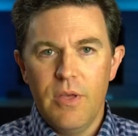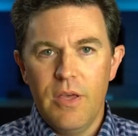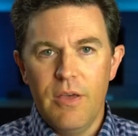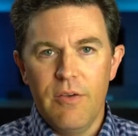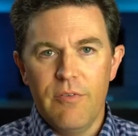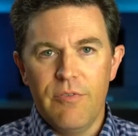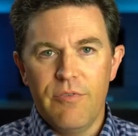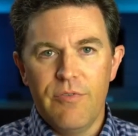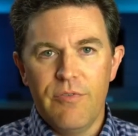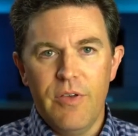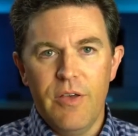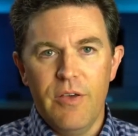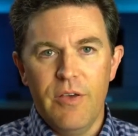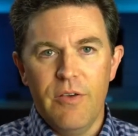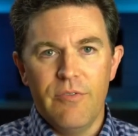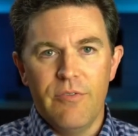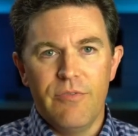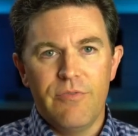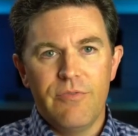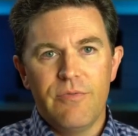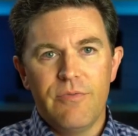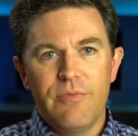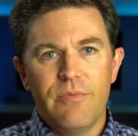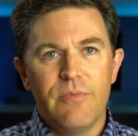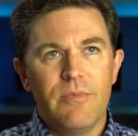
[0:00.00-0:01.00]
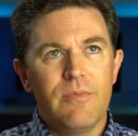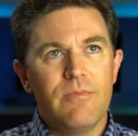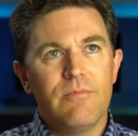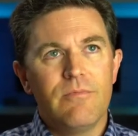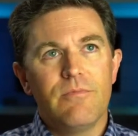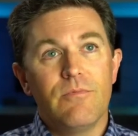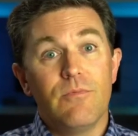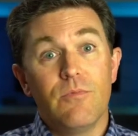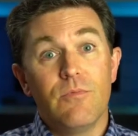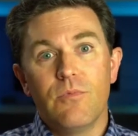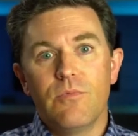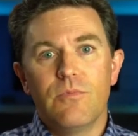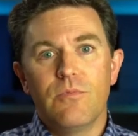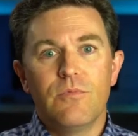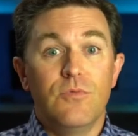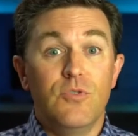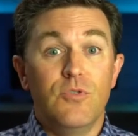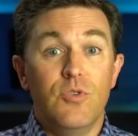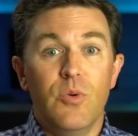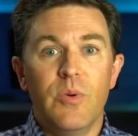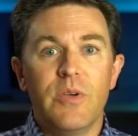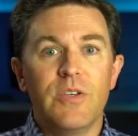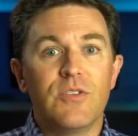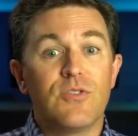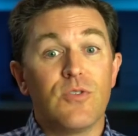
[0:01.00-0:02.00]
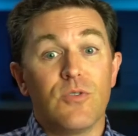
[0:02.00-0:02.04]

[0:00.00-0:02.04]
if doing